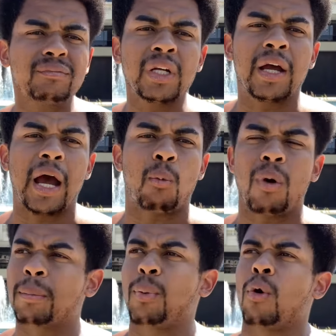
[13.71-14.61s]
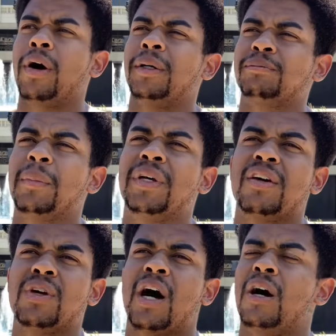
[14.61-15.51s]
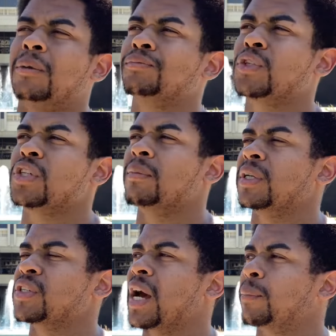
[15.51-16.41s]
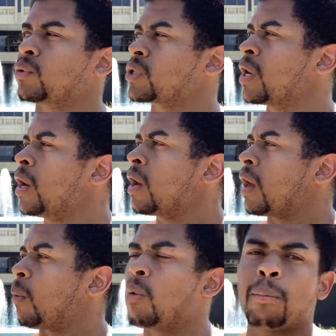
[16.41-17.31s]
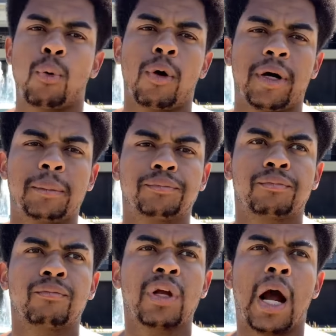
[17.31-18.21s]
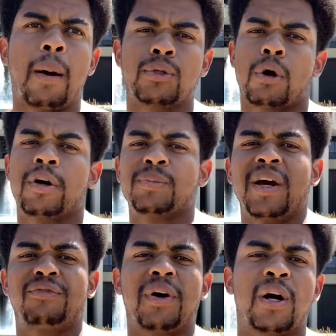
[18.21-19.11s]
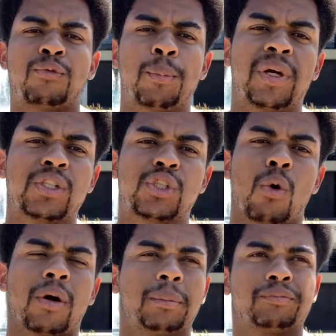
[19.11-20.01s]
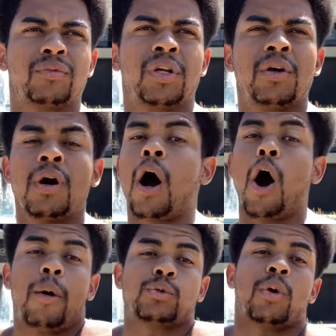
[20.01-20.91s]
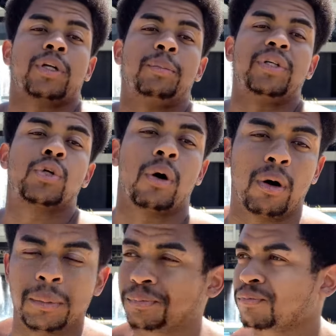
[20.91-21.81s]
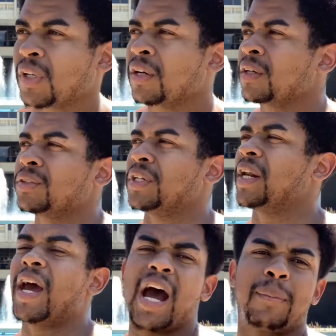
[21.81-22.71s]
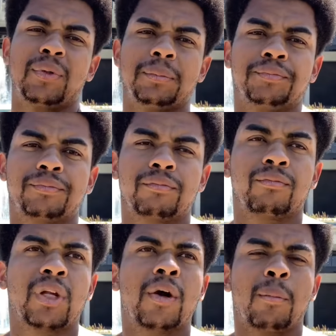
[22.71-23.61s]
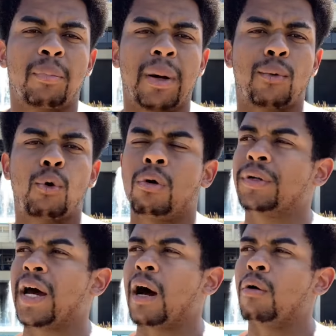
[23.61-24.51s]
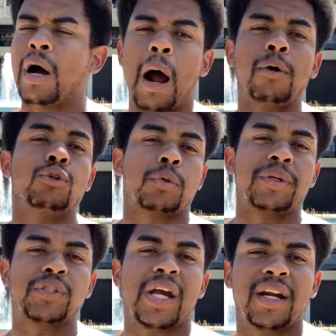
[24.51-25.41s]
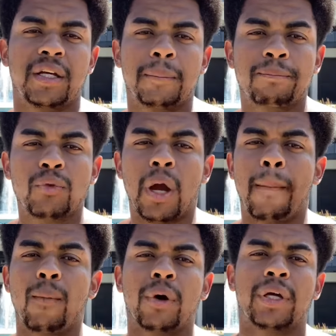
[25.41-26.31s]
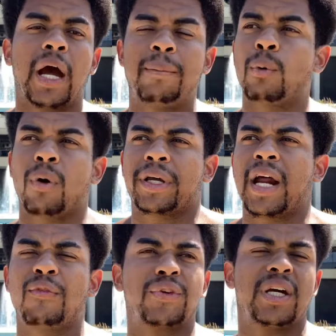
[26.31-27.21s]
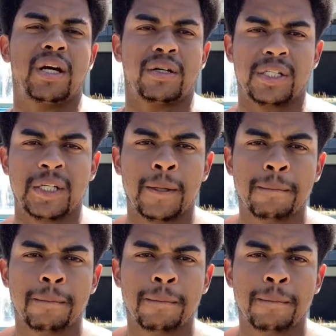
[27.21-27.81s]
At one point, let me give y'all some examples. At one point, I was always made fun of for being short. I always wanted to be tall. Didn't happen. But I'm cool now. I used to be skinny. I've been working out for years.